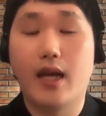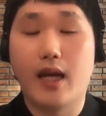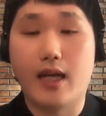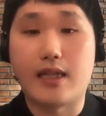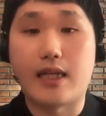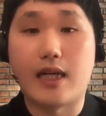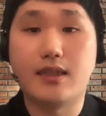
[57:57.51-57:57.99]

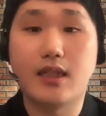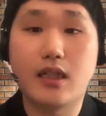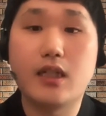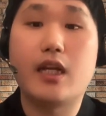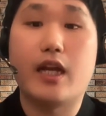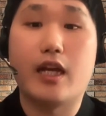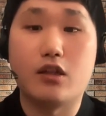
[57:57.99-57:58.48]
and
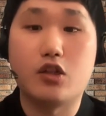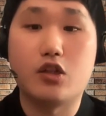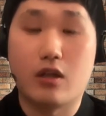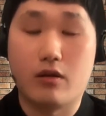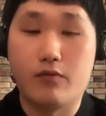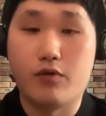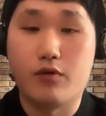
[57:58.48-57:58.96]
identity and
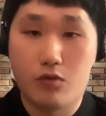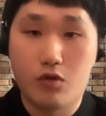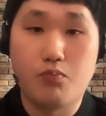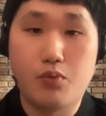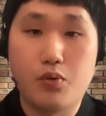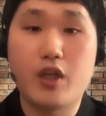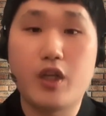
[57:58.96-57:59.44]
kind of
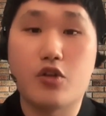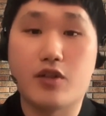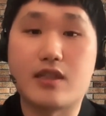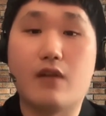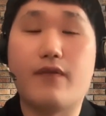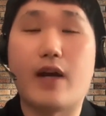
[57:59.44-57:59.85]
putting yourself